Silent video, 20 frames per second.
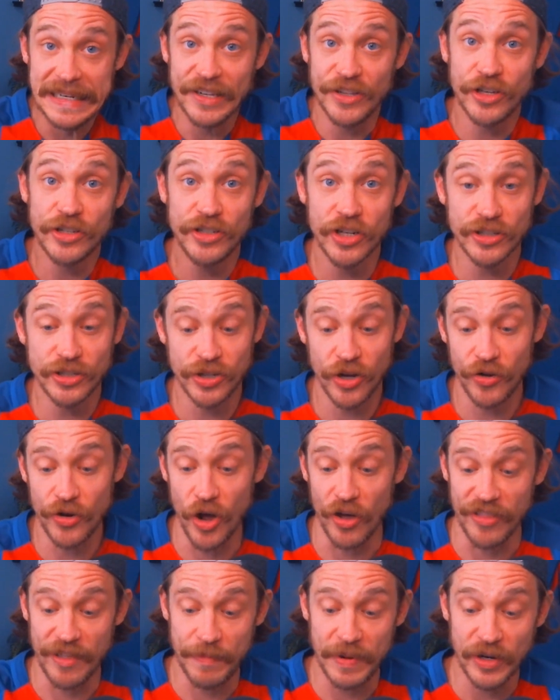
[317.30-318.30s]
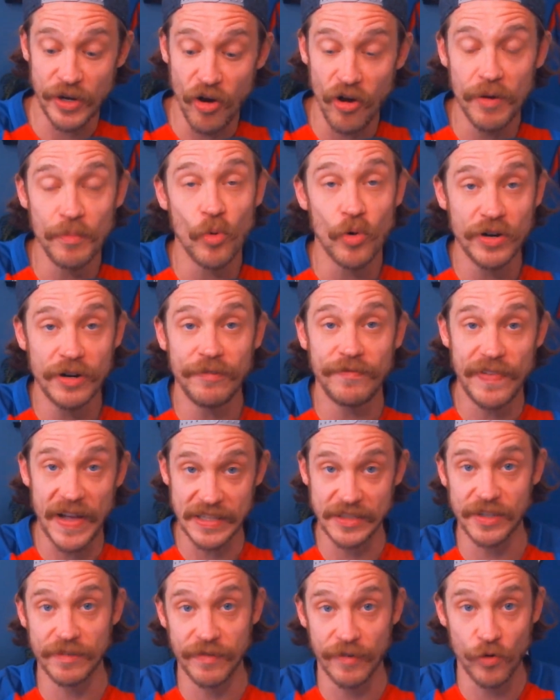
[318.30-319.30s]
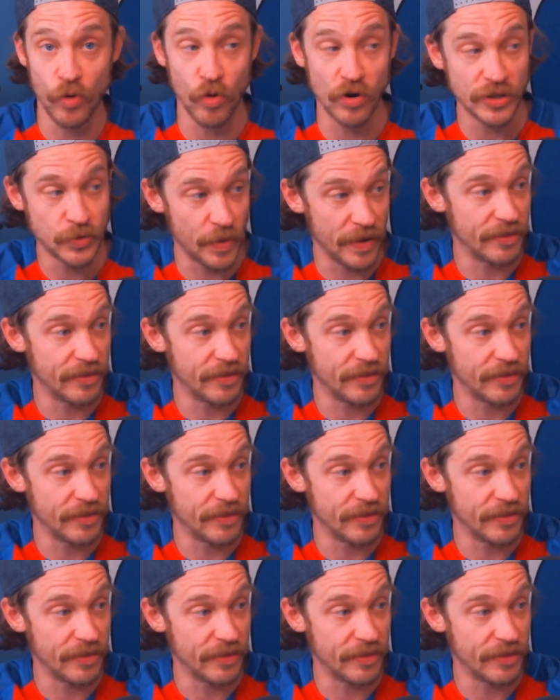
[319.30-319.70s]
You just don't know. They've been going more defensive, of course,